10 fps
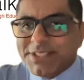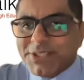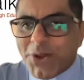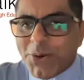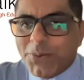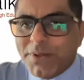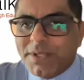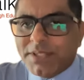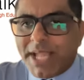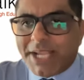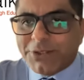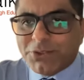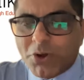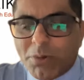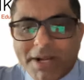So thank you
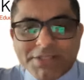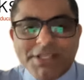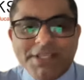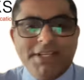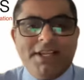so much.